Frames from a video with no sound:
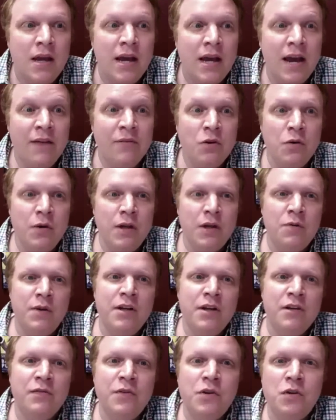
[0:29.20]
Every week, we
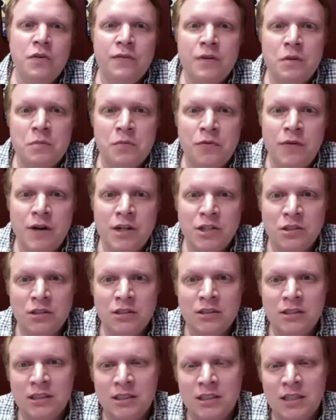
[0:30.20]
interview a film professional
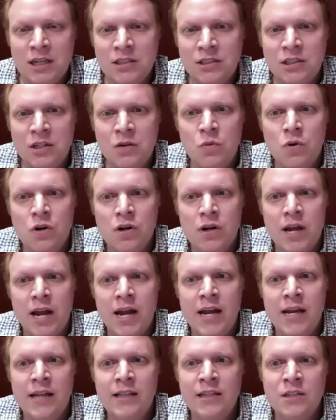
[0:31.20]
to discuss their work,
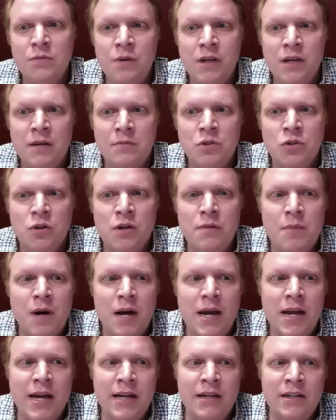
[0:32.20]
and this week I'm joined
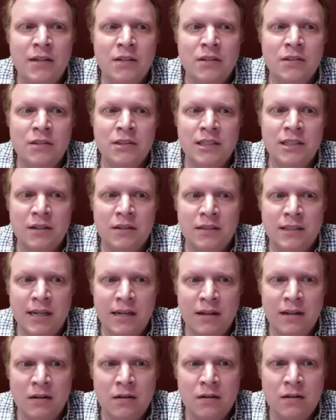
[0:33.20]
by editor Sarah
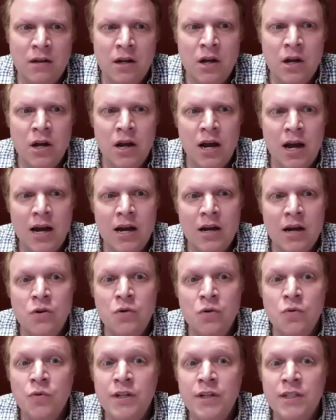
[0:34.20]
Taylor, who
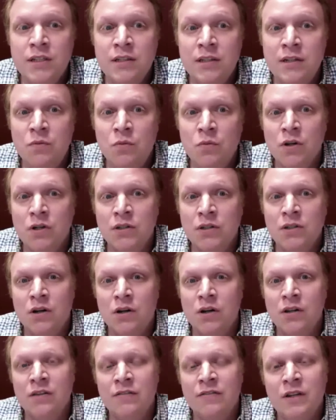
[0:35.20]
recently worked
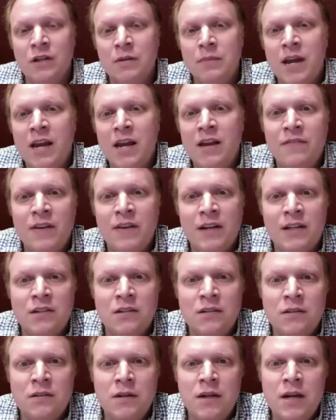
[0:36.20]
on the film Hey
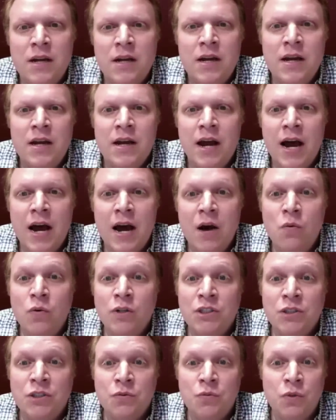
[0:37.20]
Viktor,
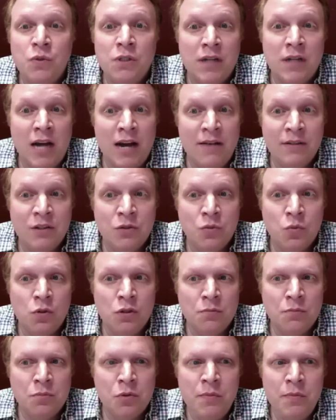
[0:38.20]
which will have its
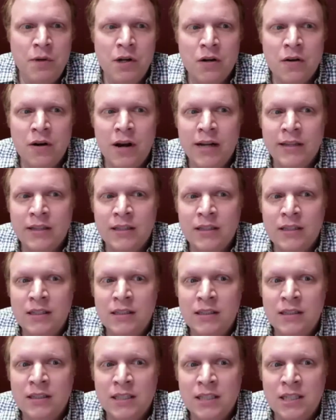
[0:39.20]
world premiere at
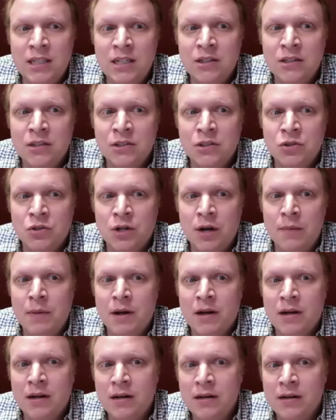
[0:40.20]
this year's
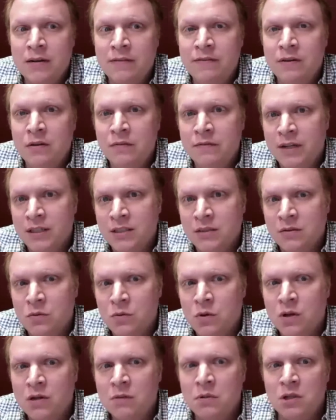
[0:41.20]
Tribeca Film Festival.
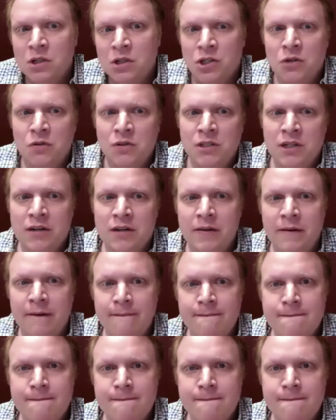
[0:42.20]
Welcome to the show, Sarah.